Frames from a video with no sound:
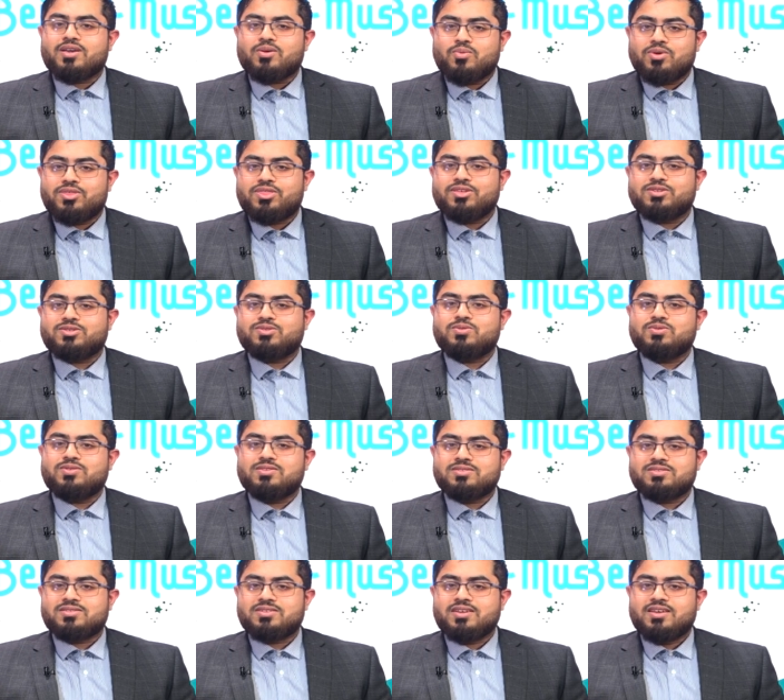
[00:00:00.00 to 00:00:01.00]
with the
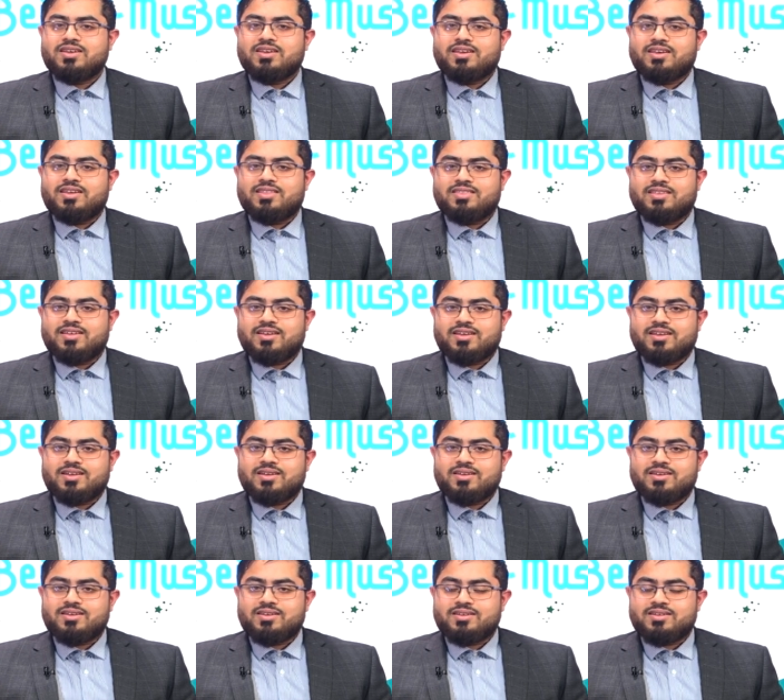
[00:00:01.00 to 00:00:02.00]
students in
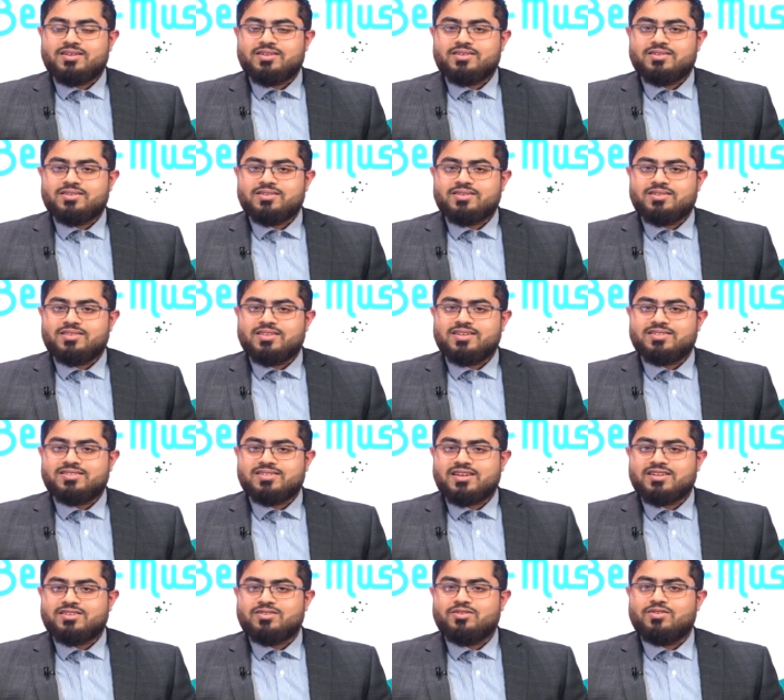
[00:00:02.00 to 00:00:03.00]
the
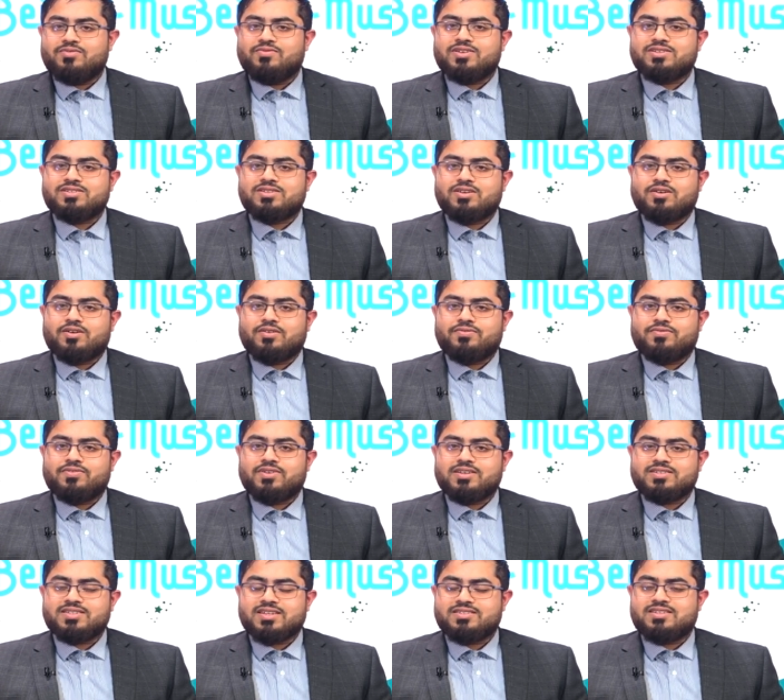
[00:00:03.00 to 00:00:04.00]
Sylhet University of
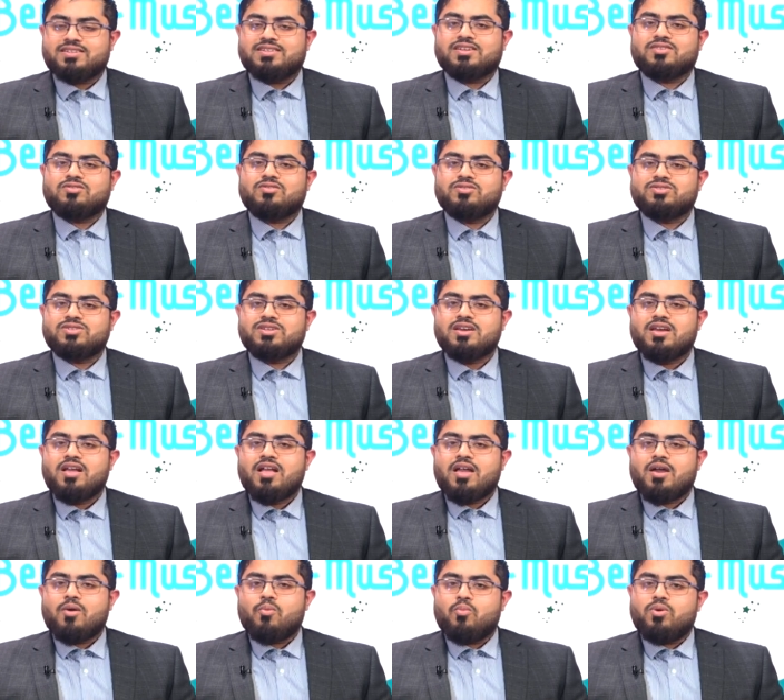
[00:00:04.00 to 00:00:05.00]
Science and Technology
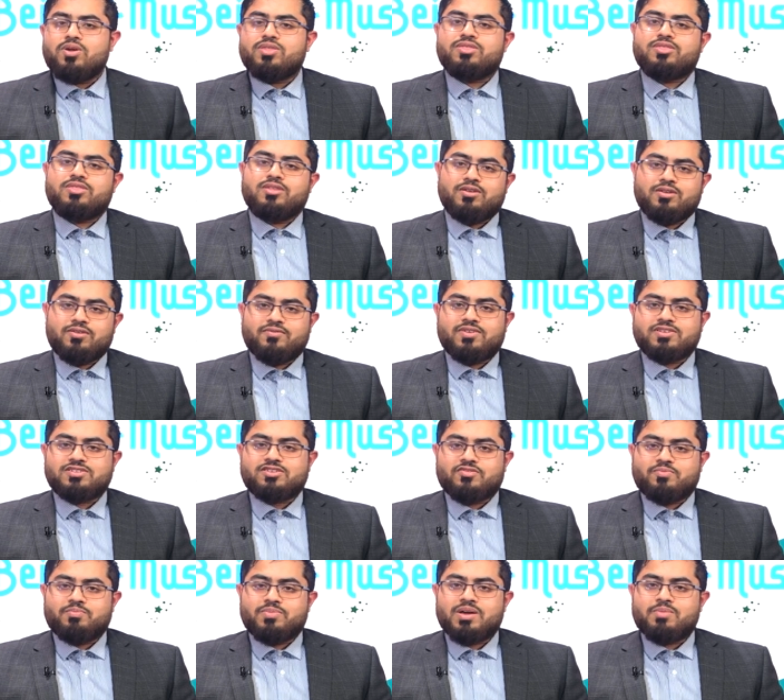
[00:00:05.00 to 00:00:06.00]
with the
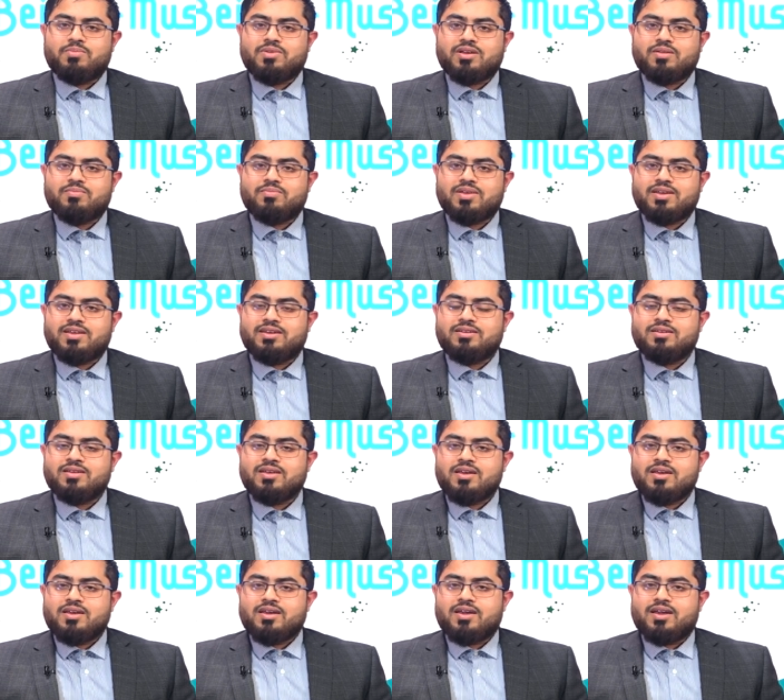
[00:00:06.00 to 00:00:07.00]
University of Birmingham
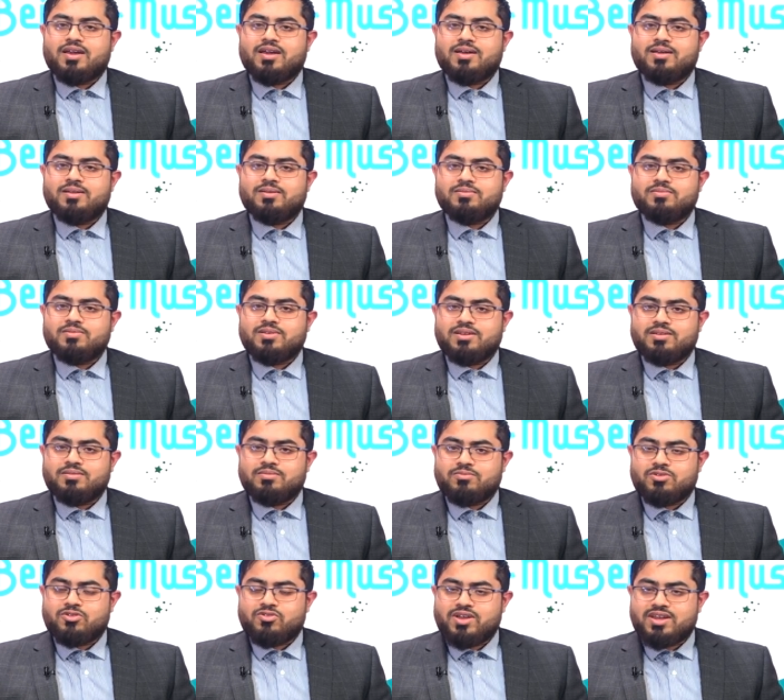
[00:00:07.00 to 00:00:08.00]

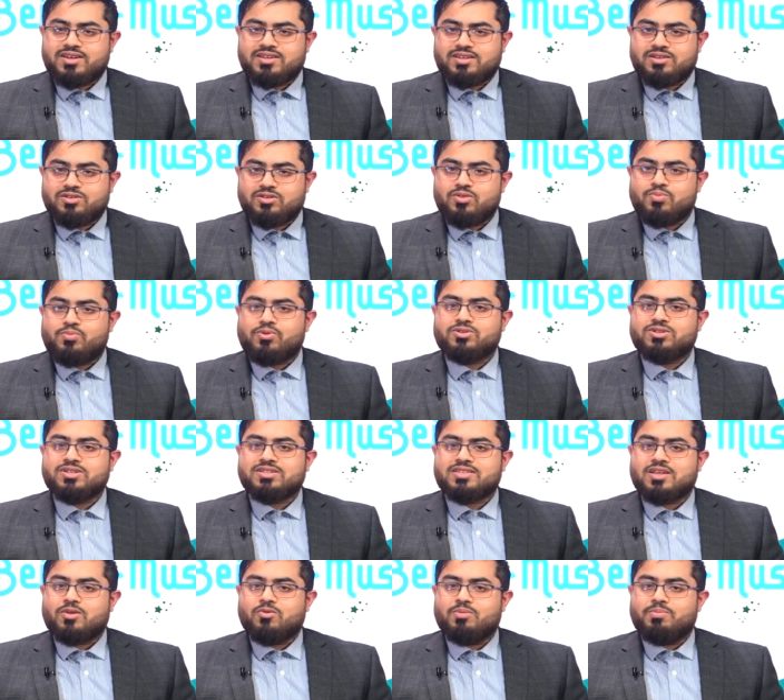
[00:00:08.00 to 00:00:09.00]
in creating new
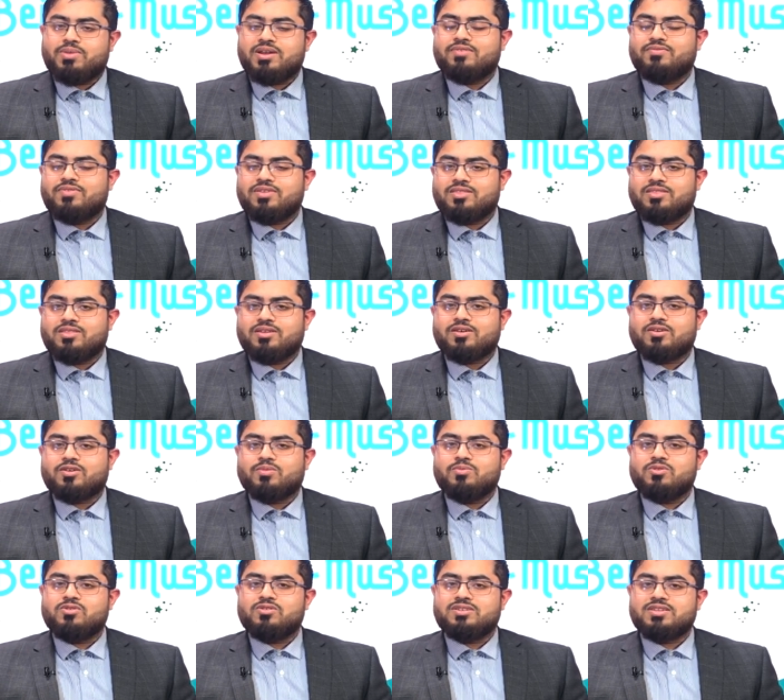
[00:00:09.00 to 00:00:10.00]
projects that will benefit the
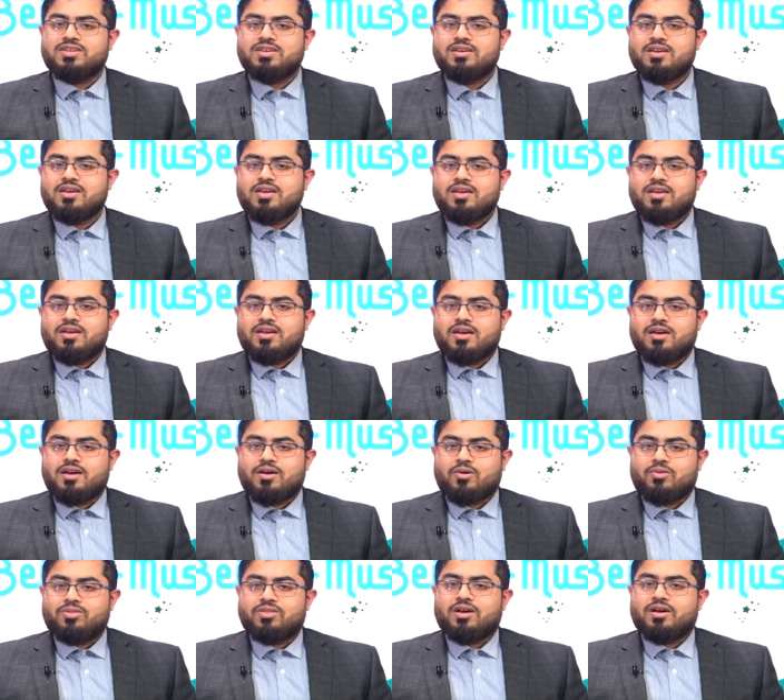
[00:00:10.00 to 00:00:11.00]
community
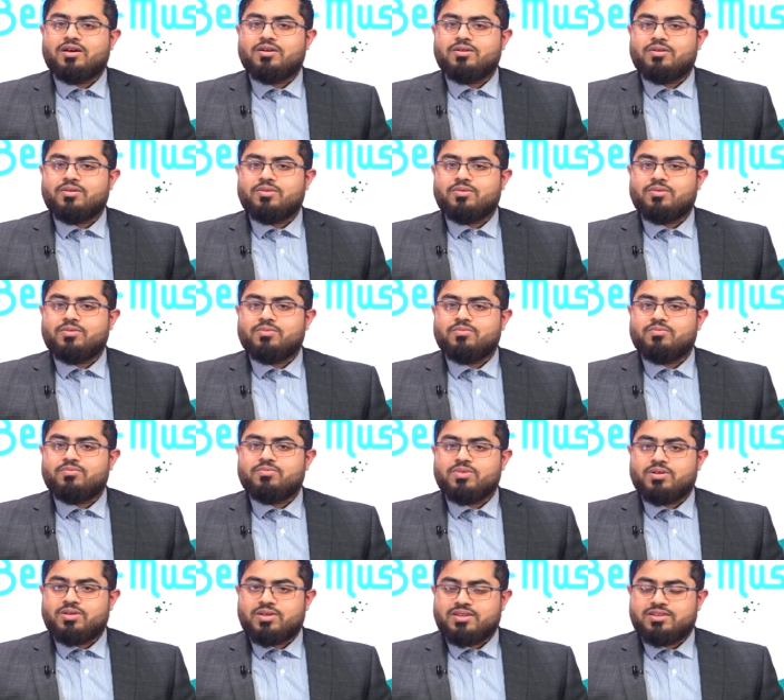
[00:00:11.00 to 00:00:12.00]

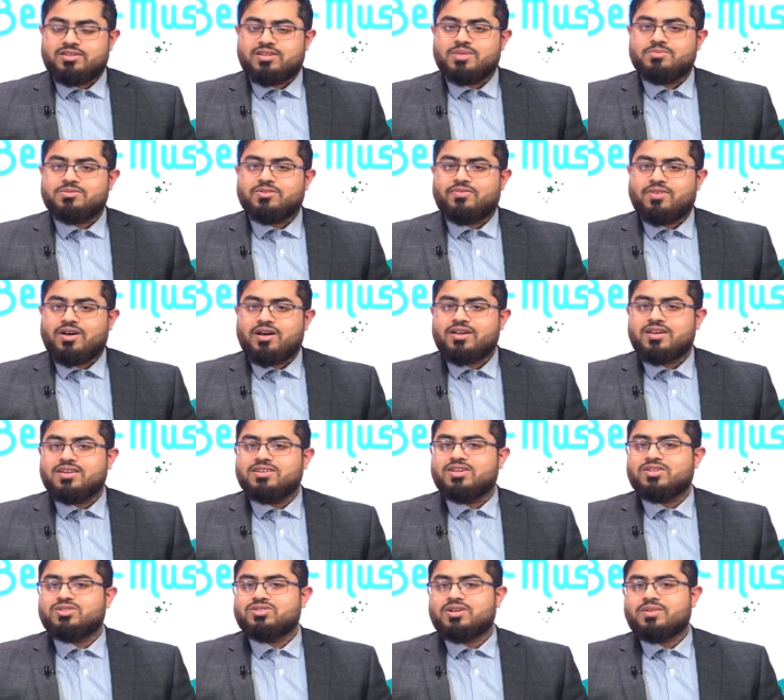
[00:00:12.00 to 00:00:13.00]
in terms of
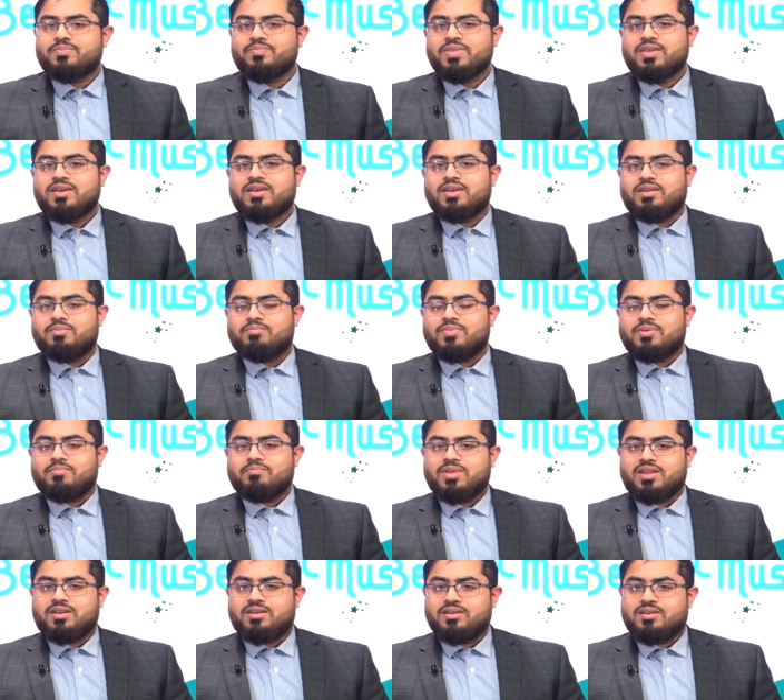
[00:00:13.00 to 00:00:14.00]
architecture in
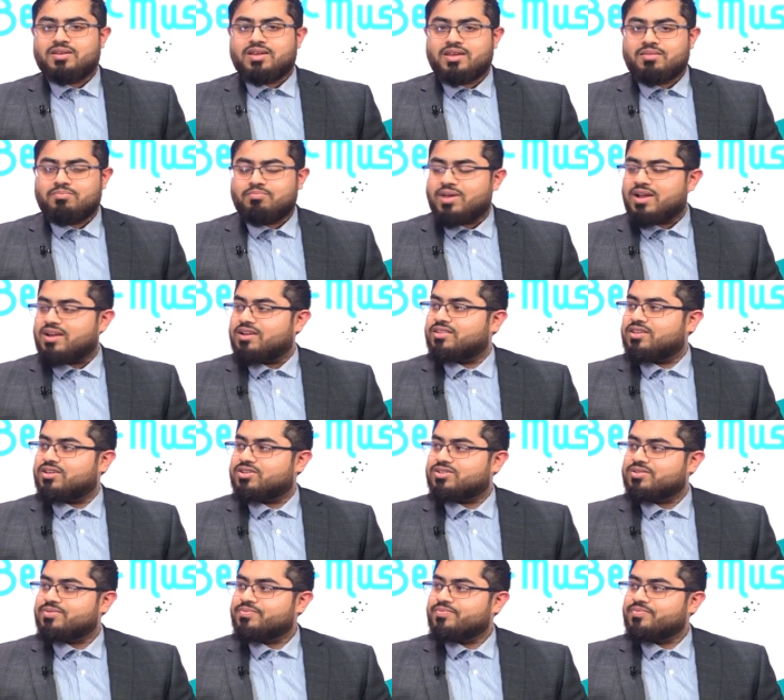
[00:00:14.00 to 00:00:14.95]
Bangladesh.